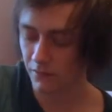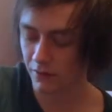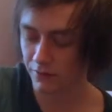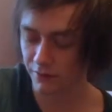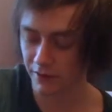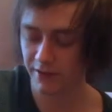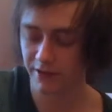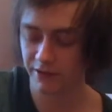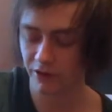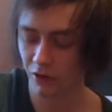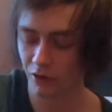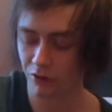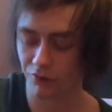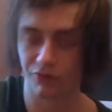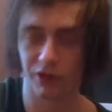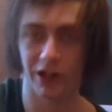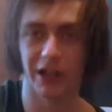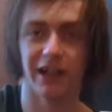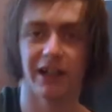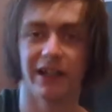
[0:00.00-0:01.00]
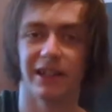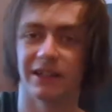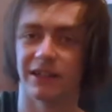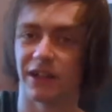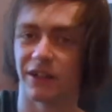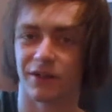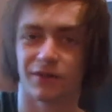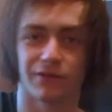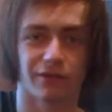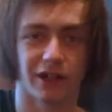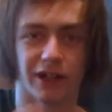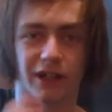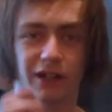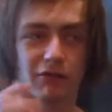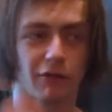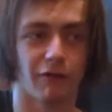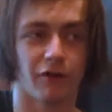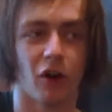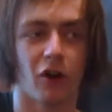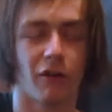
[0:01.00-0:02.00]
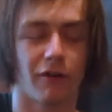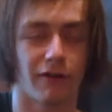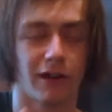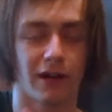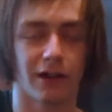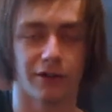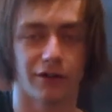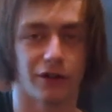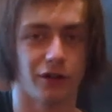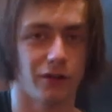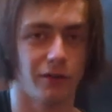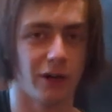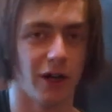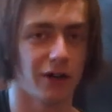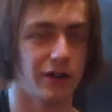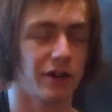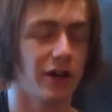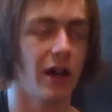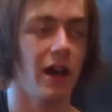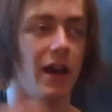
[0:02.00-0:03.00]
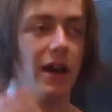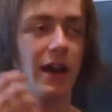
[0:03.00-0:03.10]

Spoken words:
This song really doesn't revolve around too much.